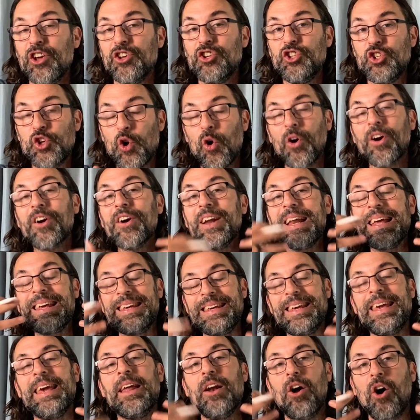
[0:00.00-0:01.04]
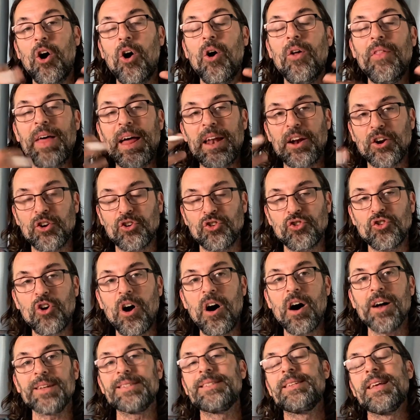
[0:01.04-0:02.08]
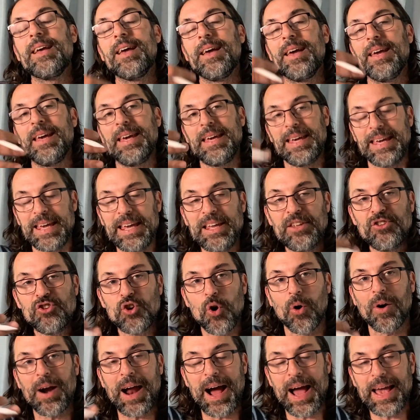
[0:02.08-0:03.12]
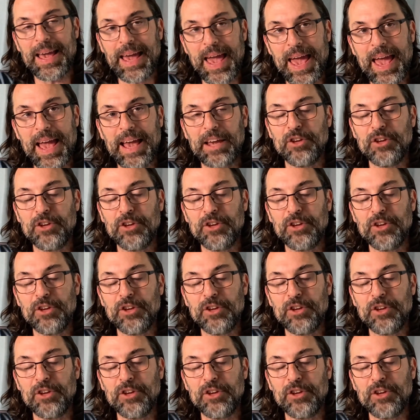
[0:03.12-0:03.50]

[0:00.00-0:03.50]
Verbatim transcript: you're going to get all that across in your IA.